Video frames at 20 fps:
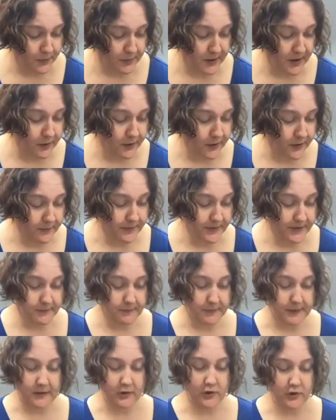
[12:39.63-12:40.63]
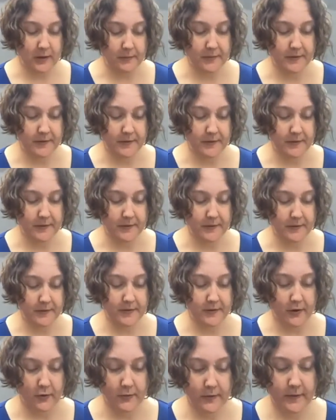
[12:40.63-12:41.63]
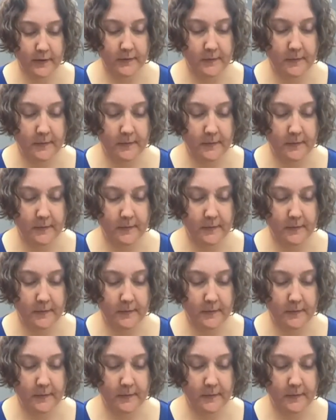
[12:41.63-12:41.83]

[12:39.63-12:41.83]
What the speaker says: prepare them to be gemstones,